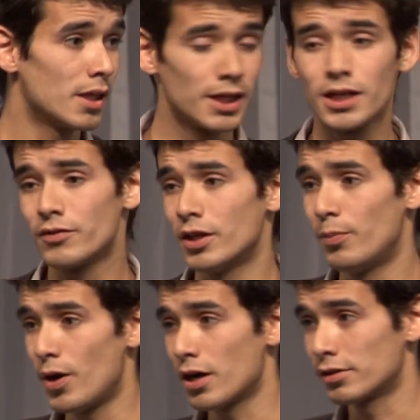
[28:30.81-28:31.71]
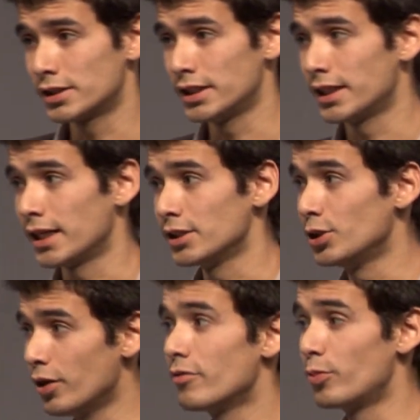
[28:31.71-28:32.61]
Think of the hypocrisy that
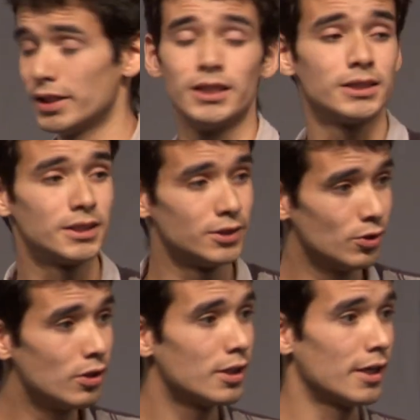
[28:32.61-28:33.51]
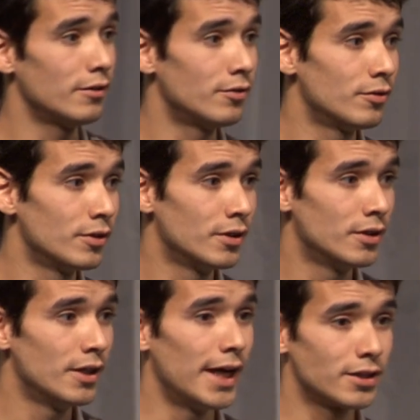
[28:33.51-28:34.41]
you have witnessed in your life
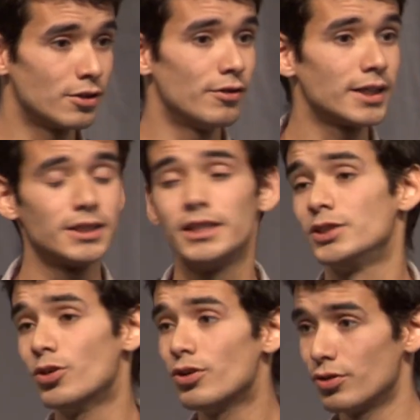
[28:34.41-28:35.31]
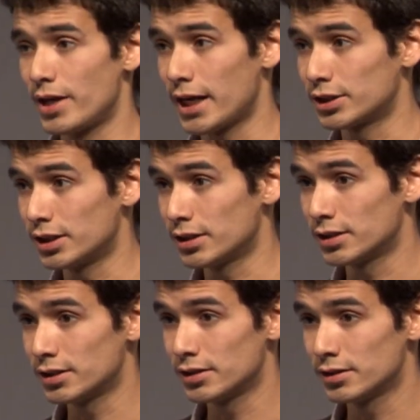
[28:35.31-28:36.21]
and corrected in your own
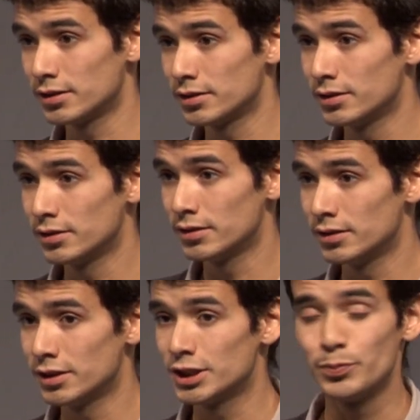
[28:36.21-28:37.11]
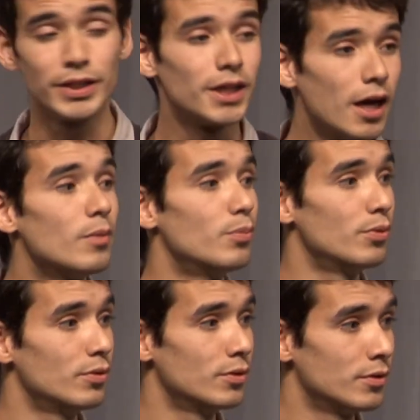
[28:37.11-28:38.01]
actions. Speak up,
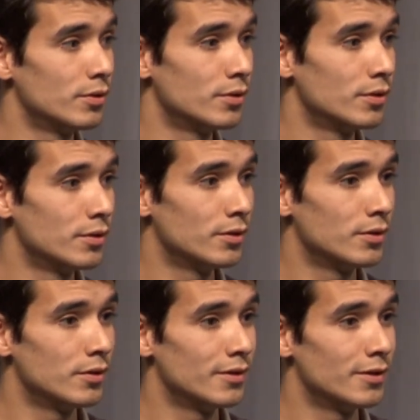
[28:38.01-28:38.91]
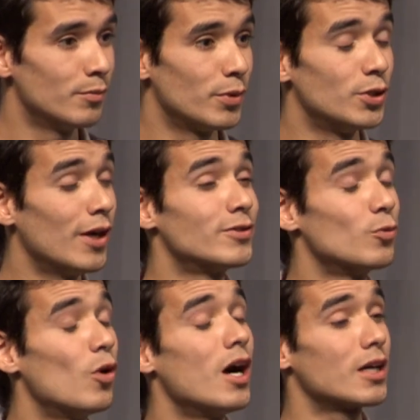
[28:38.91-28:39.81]
but you have to
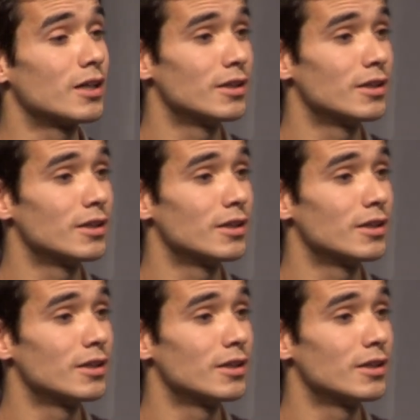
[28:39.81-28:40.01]
walk